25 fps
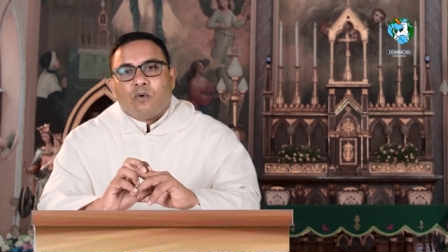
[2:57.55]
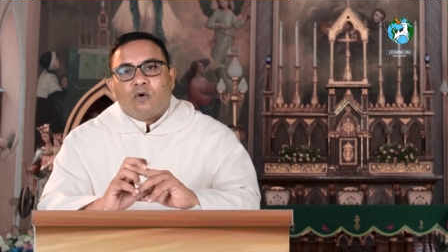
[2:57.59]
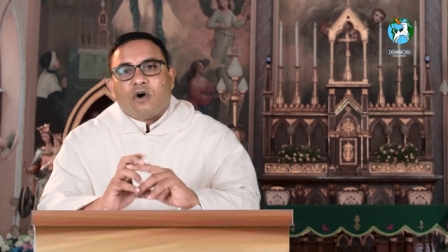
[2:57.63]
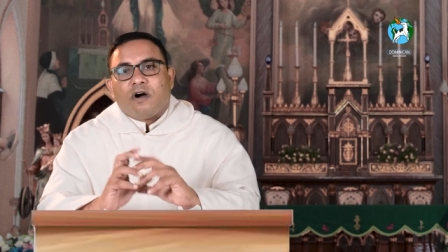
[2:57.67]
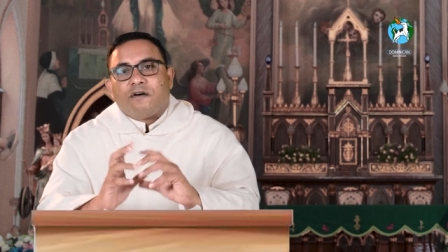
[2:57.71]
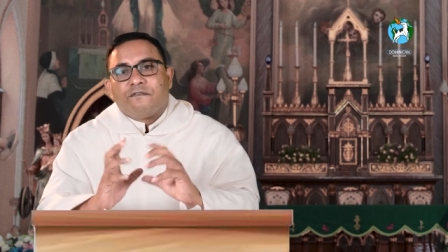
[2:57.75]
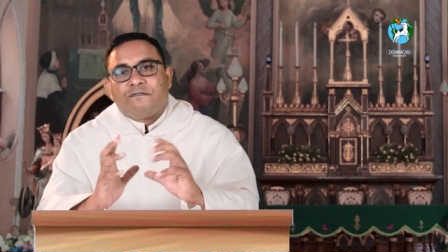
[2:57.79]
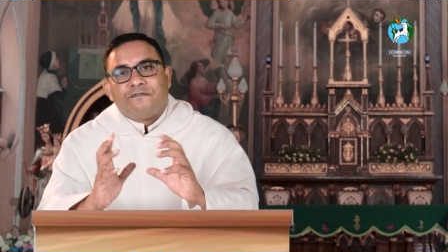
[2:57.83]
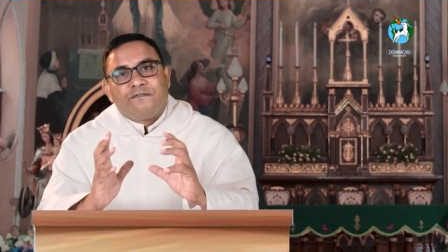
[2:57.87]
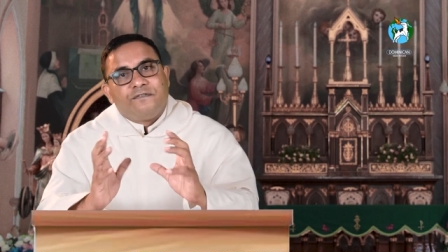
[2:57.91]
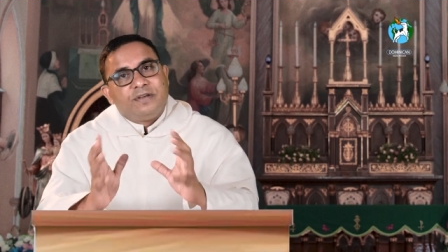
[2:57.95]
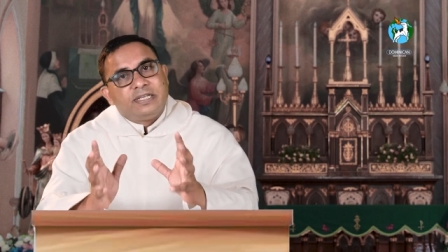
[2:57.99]
who
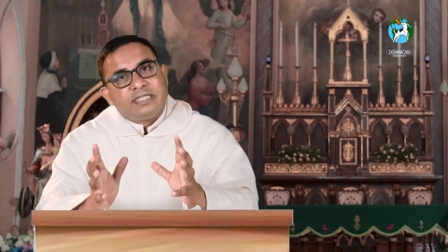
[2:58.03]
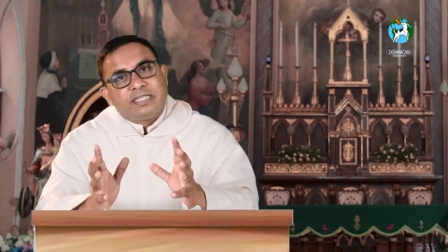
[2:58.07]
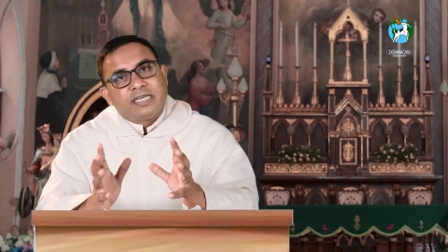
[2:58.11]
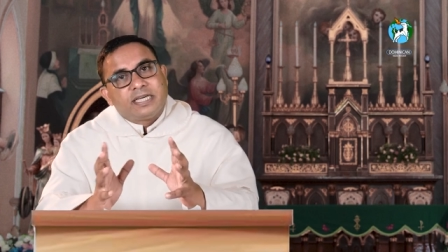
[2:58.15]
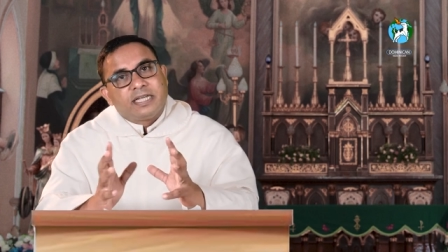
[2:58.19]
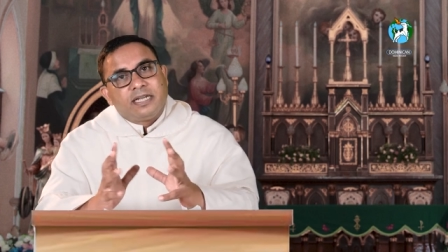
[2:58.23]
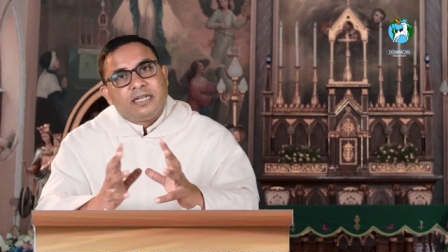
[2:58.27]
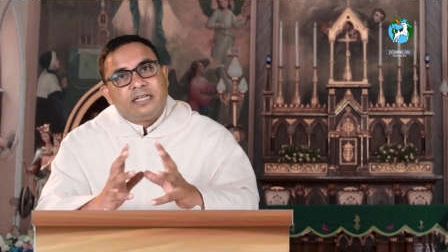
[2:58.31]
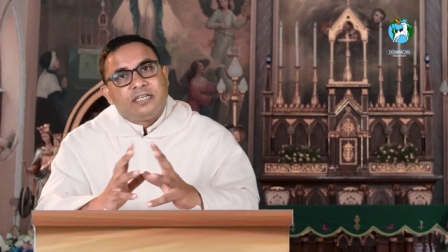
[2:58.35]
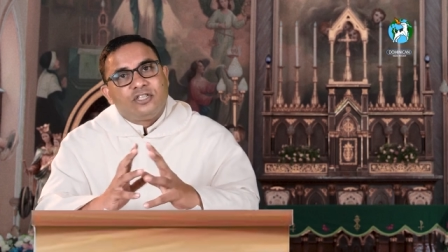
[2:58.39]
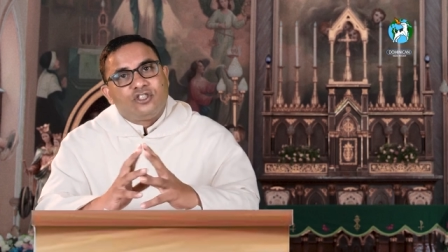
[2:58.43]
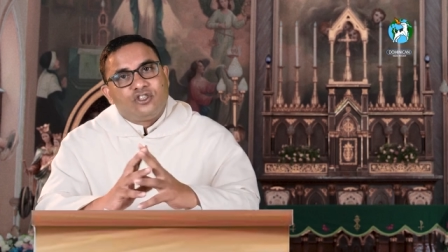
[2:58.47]
are
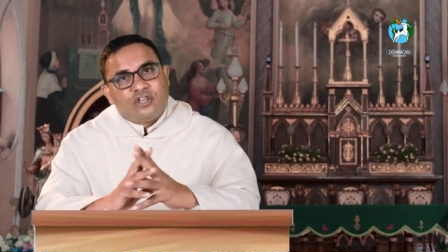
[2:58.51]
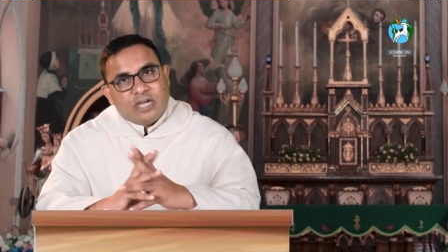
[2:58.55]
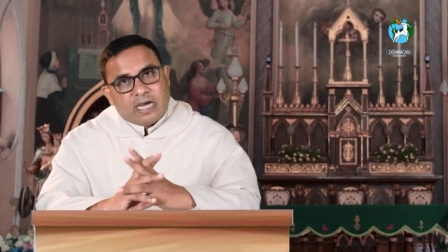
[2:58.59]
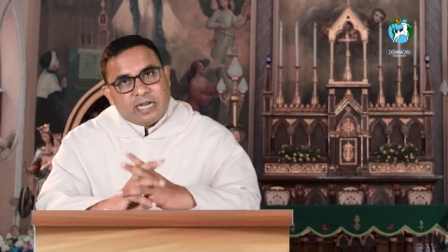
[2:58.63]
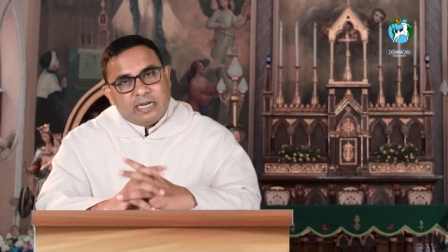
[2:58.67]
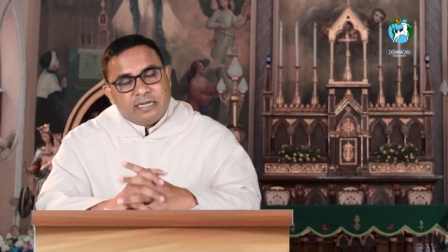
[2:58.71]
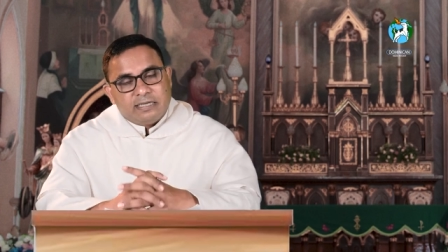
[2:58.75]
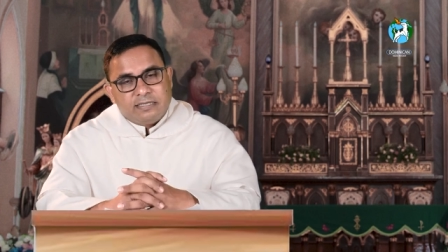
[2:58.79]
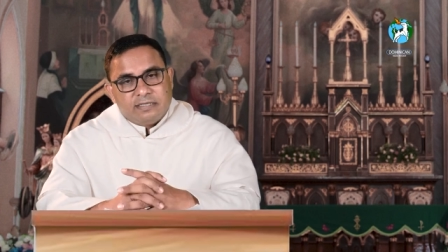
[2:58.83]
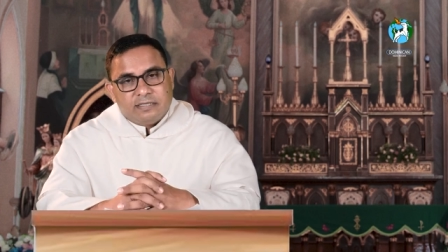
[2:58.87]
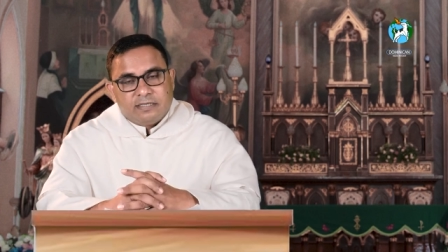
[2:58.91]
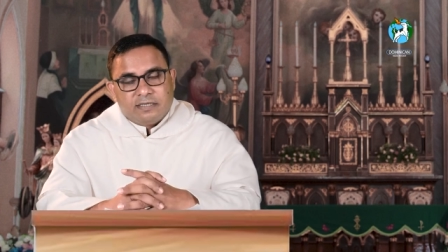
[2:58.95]
physically
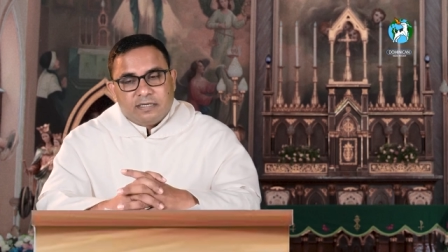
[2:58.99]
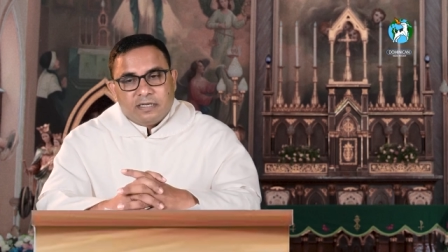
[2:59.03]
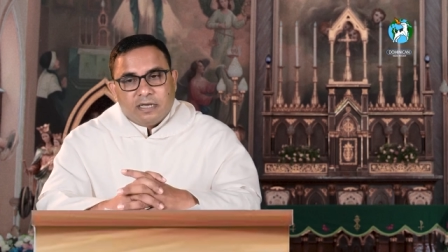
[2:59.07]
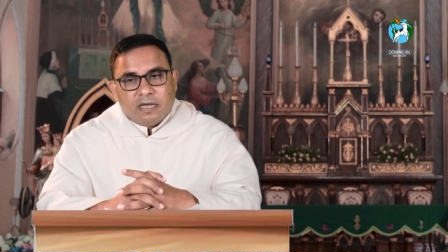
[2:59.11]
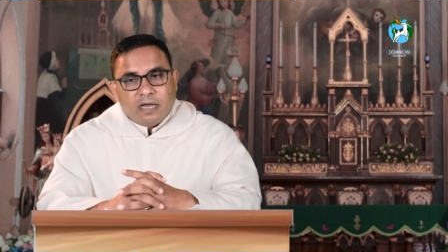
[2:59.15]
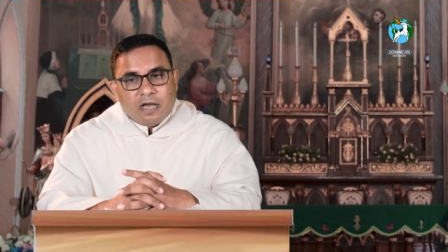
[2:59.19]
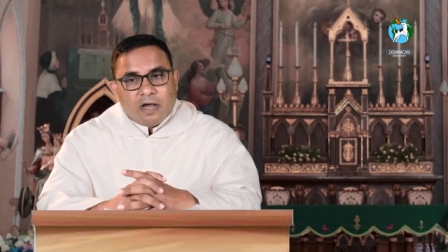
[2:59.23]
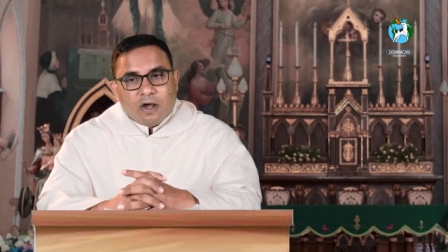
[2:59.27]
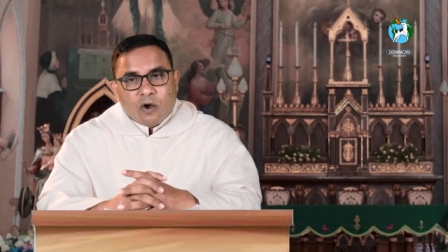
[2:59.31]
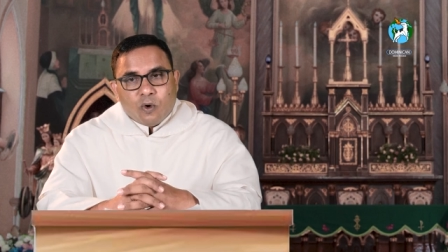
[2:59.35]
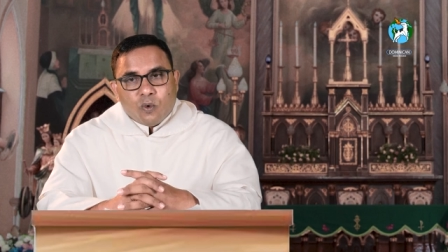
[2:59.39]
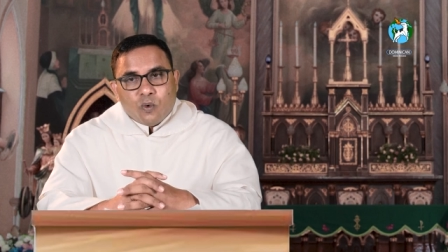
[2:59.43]
challenged,
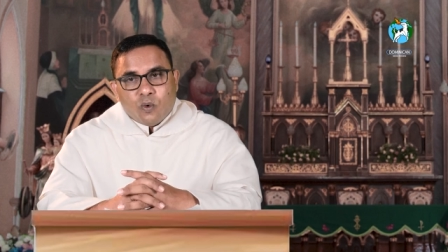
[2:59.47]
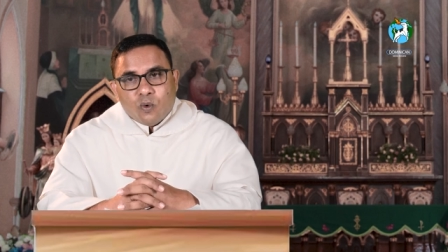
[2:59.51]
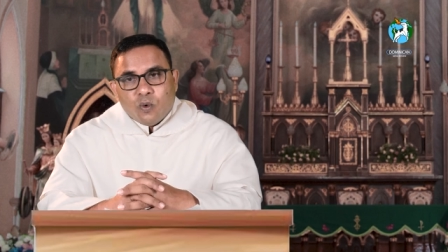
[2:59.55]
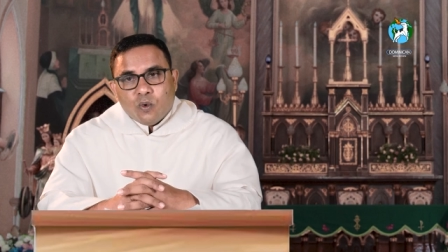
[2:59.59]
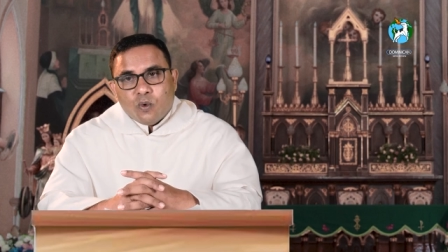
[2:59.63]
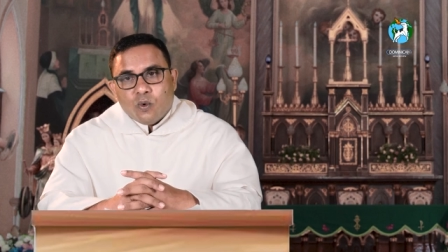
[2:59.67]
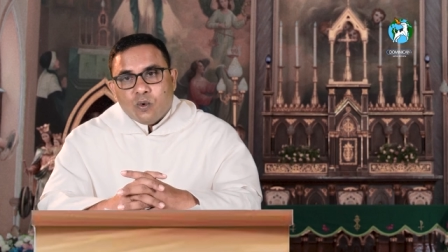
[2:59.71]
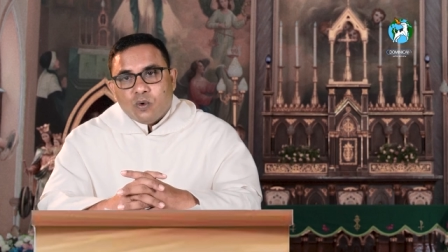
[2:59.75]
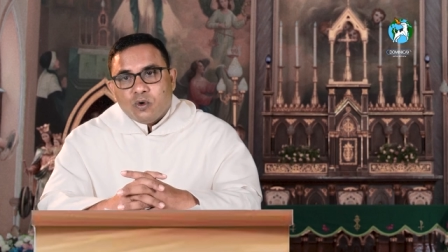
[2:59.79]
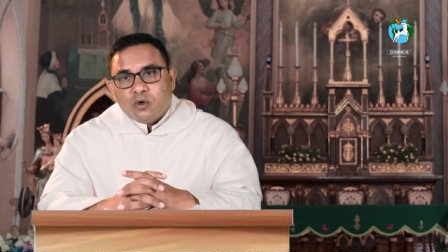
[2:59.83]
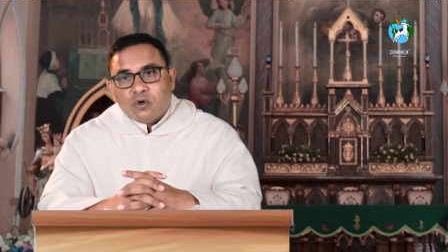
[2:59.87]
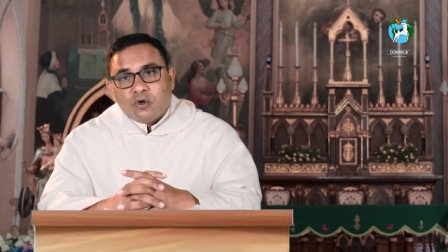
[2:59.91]

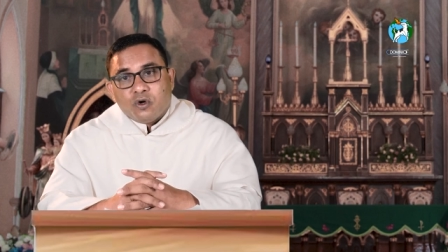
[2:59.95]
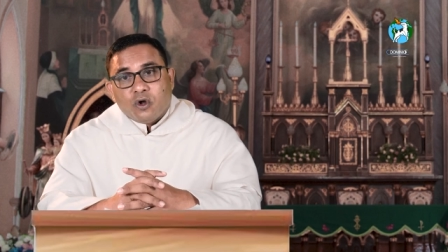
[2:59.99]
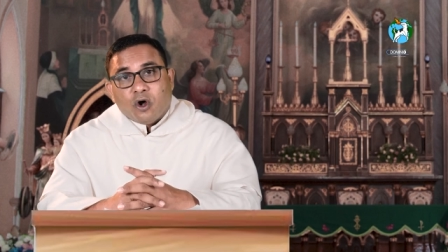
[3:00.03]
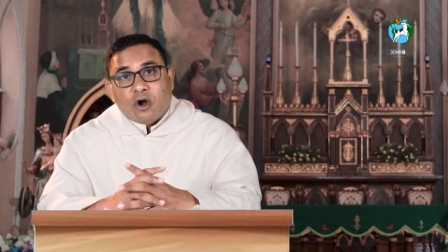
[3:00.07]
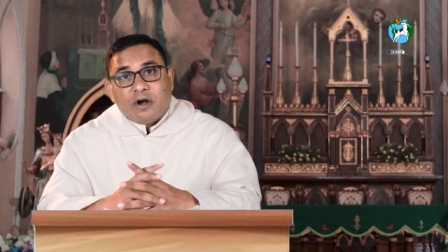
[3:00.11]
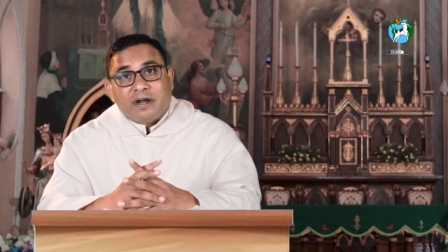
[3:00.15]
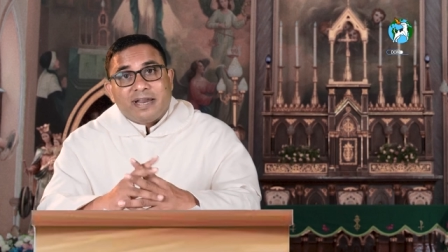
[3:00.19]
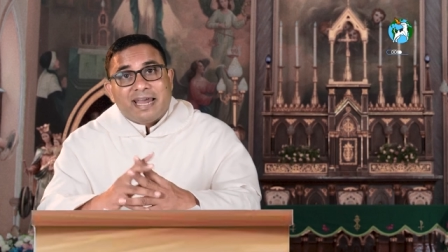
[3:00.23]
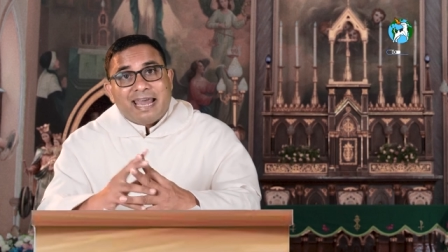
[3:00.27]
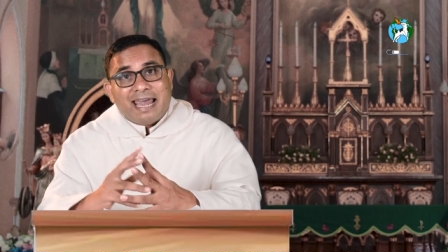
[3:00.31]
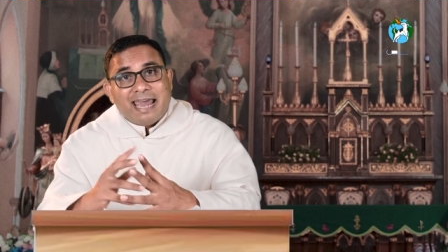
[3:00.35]
who do not